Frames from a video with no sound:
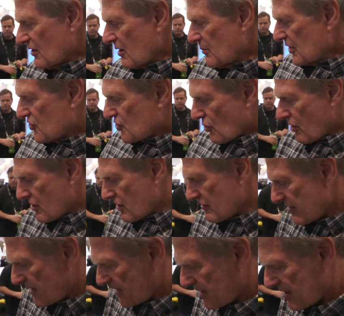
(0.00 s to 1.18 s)
a little bit shorter
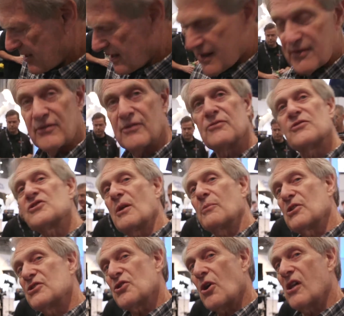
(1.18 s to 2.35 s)
than some of
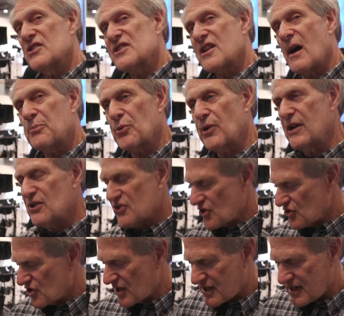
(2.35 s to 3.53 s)
the tallest operators,
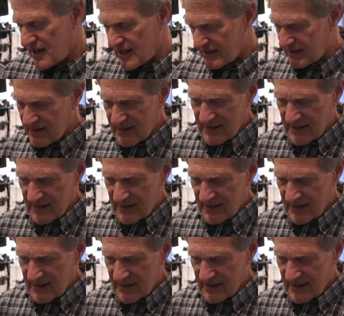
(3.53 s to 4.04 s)
so she can't